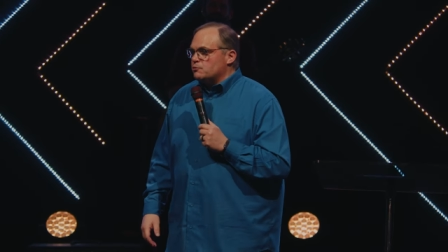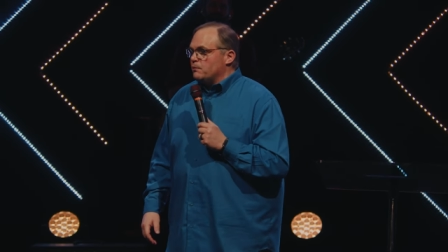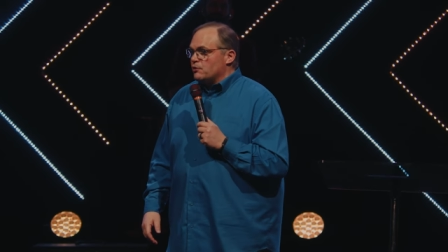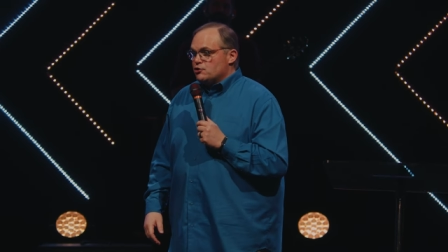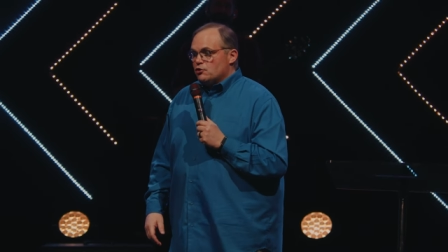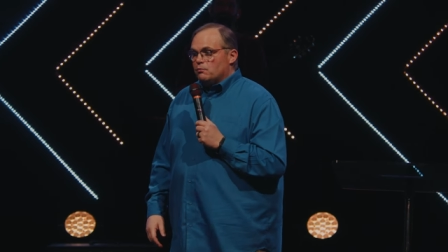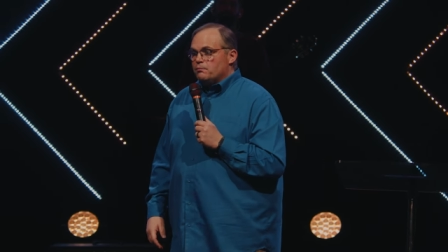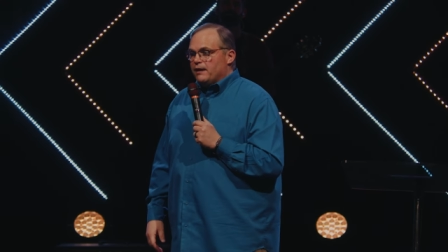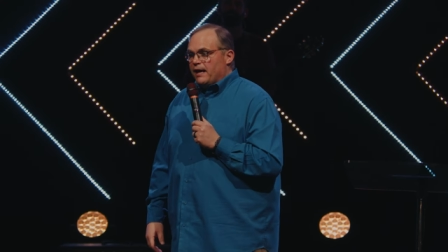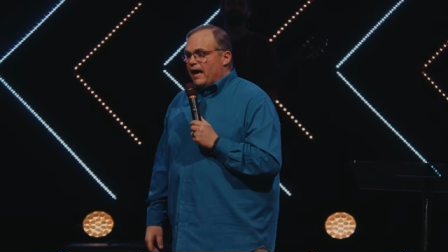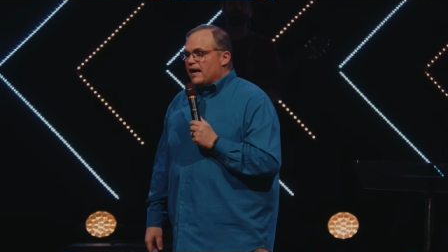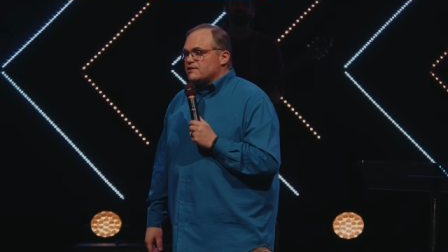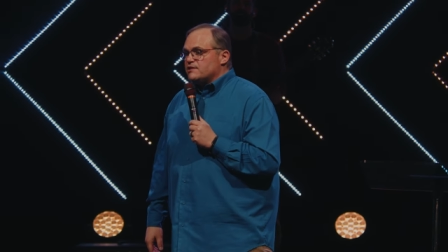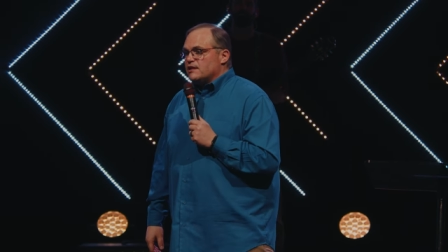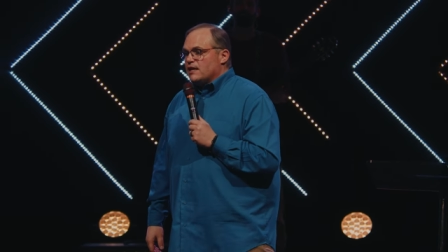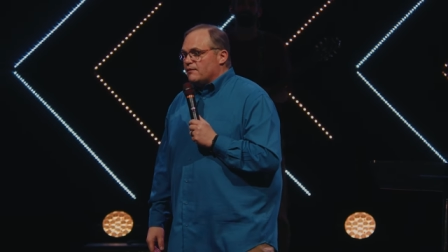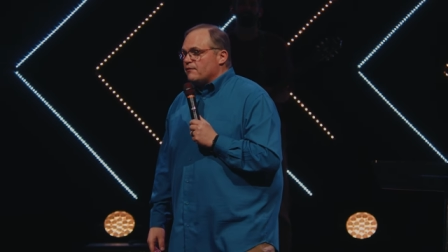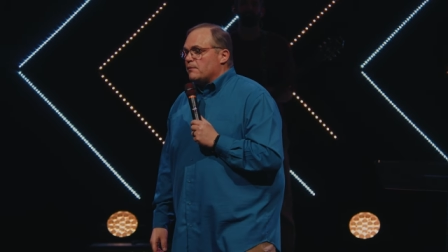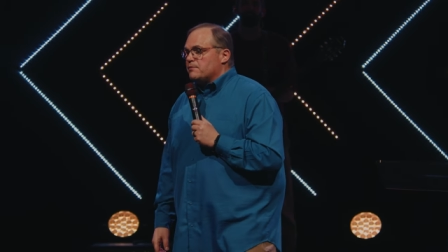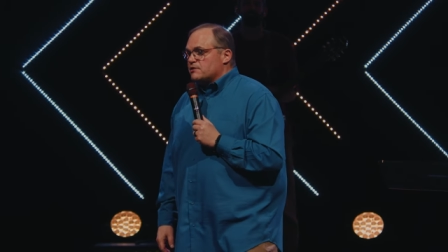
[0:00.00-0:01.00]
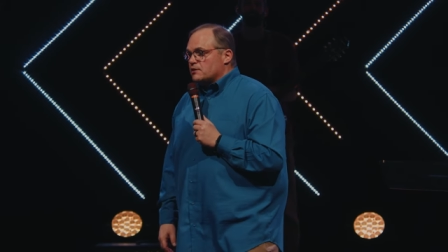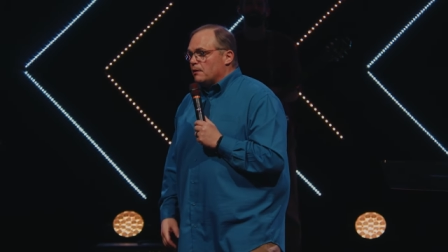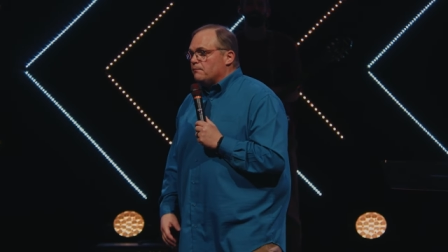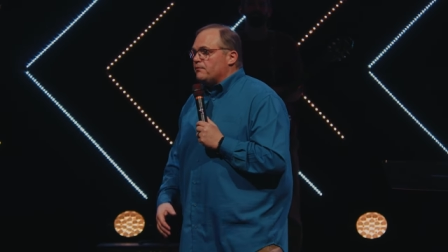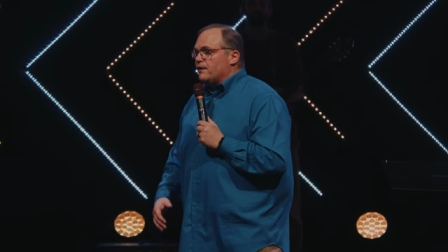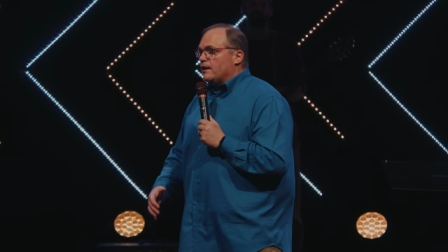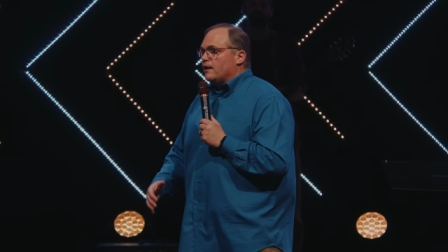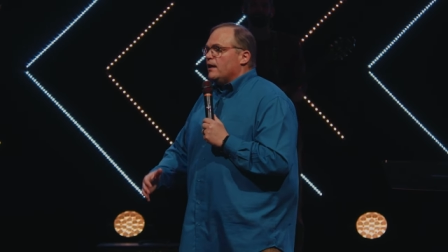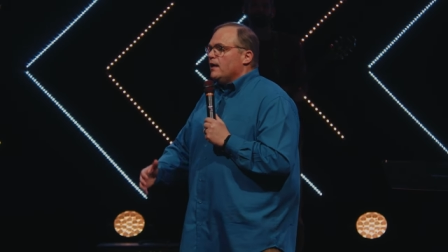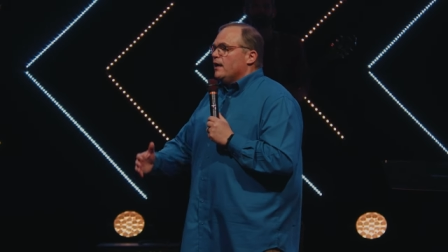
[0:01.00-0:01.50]
but you'll be asked to give up
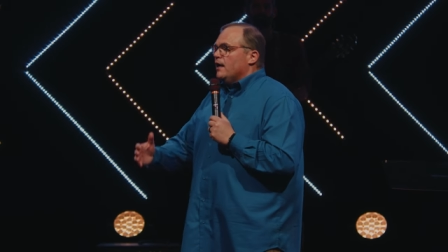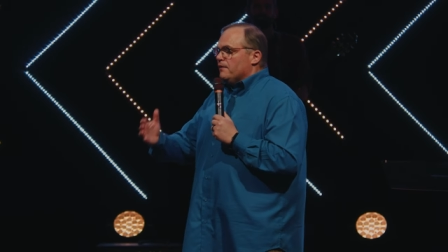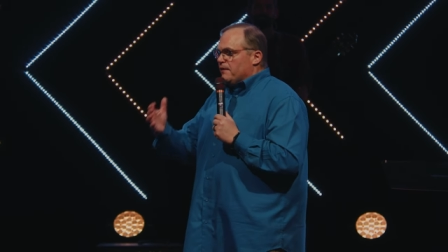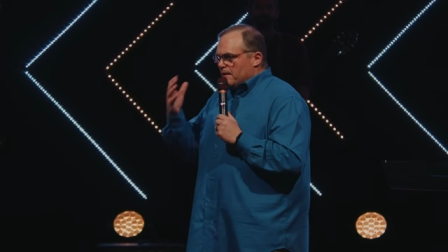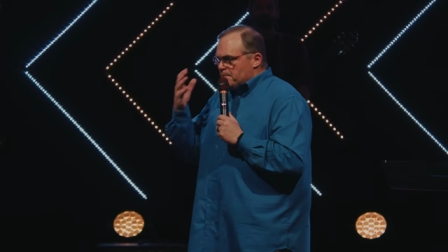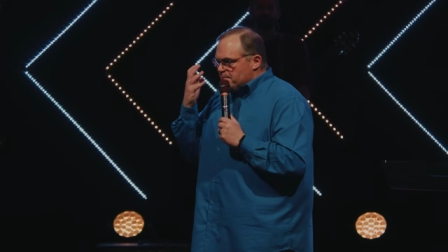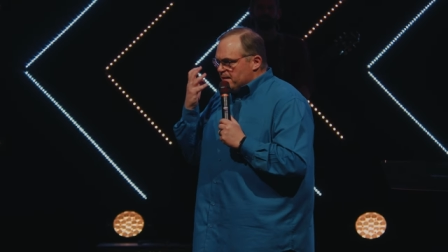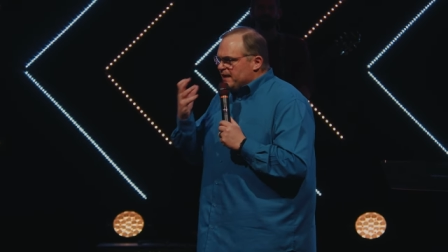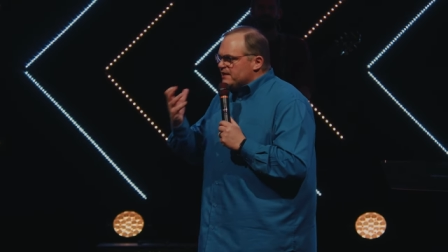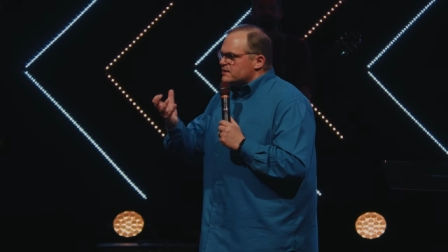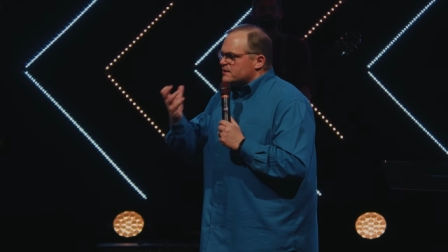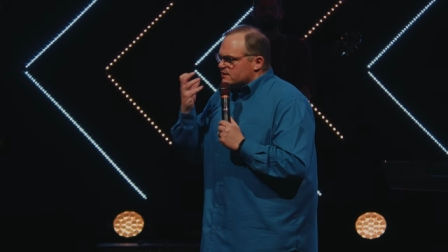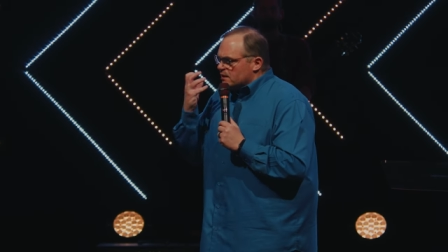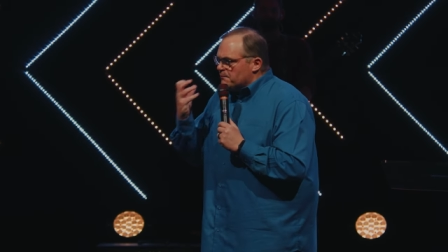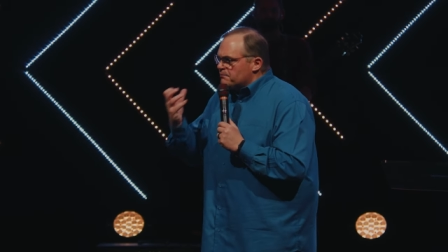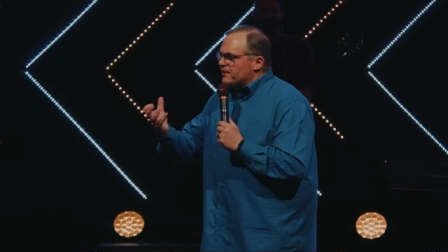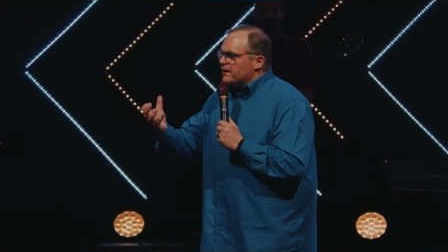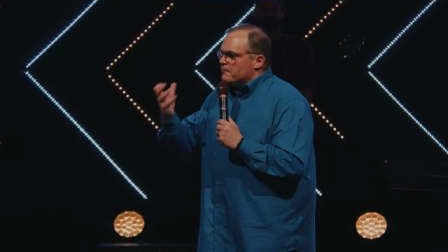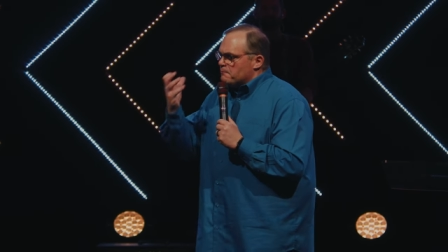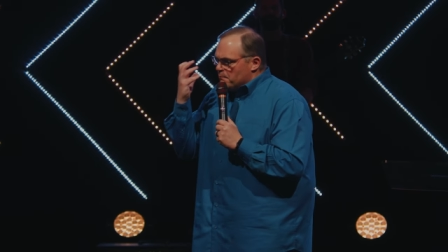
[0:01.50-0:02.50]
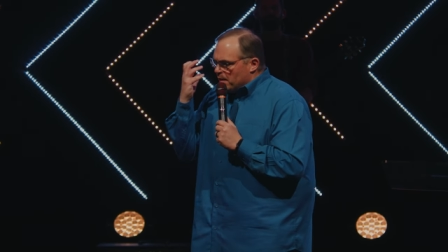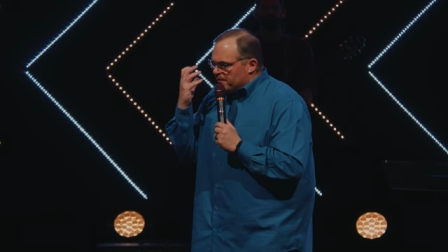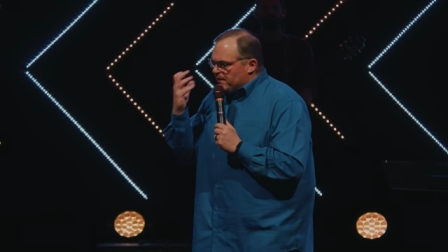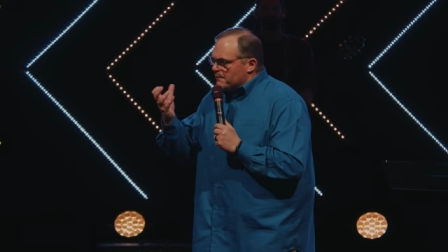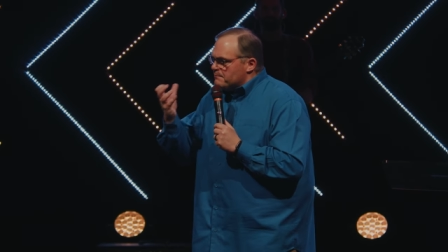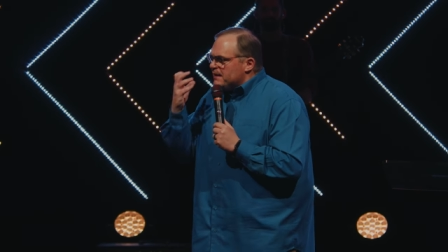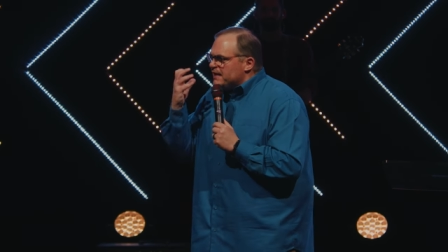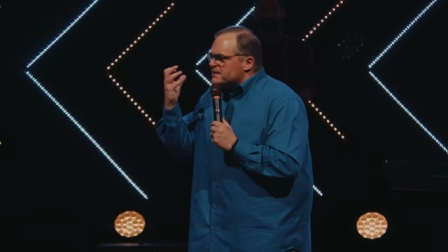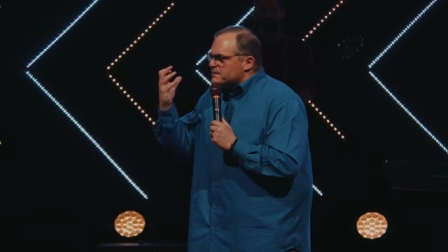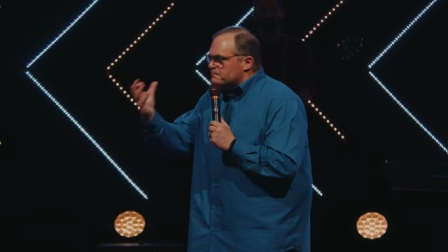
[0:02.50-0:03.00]
something that means something that
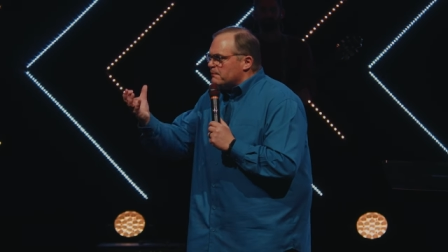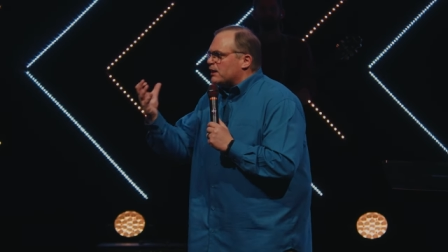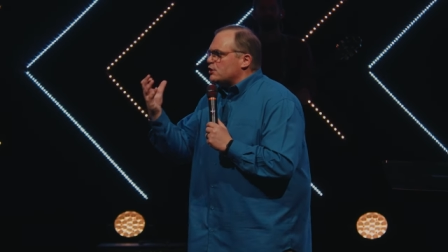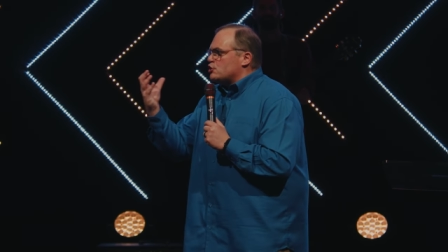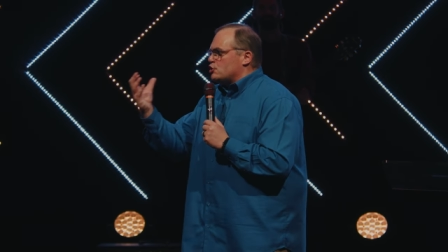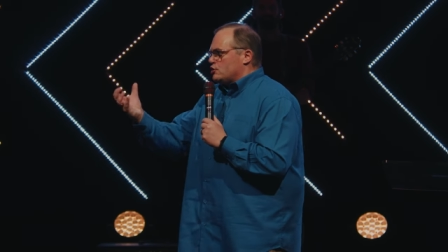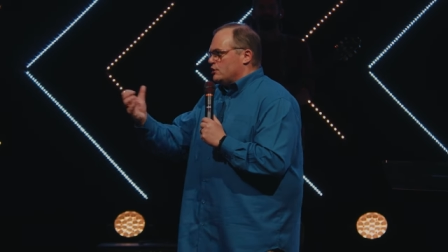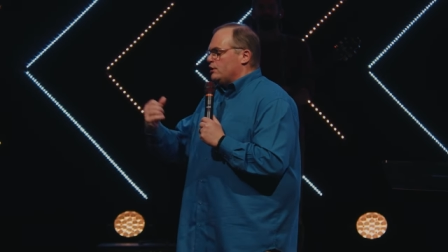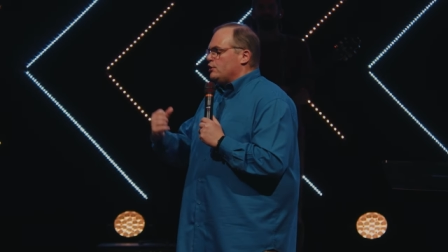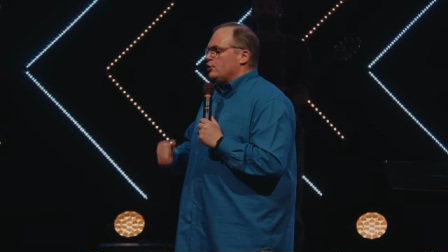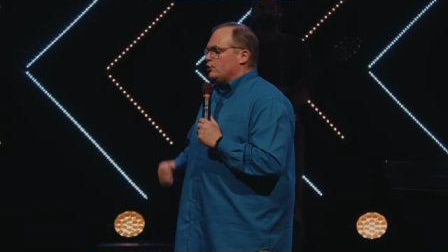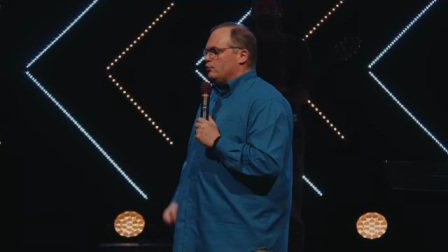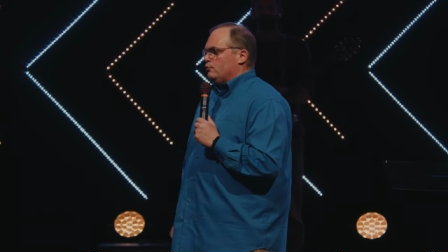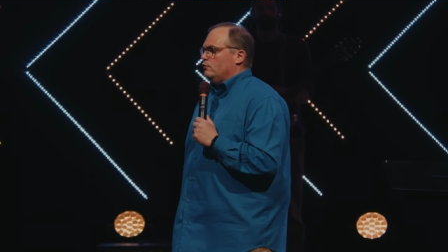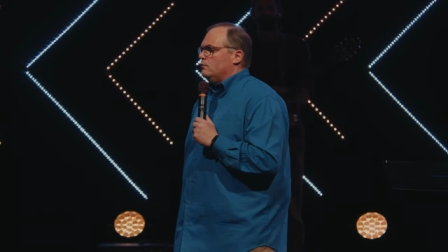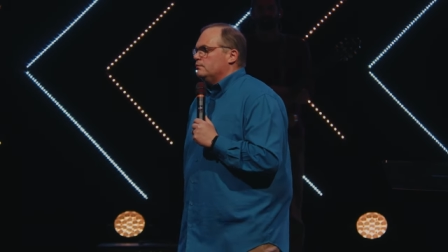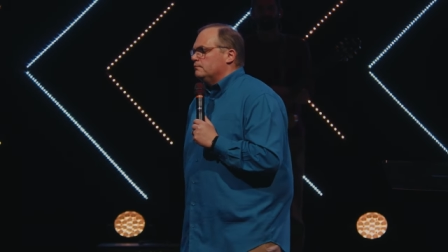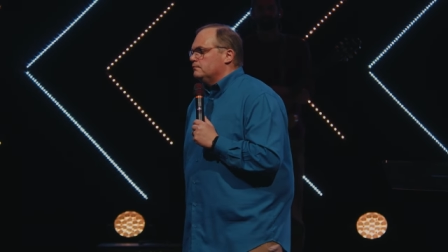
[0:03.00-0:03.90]
means much to you.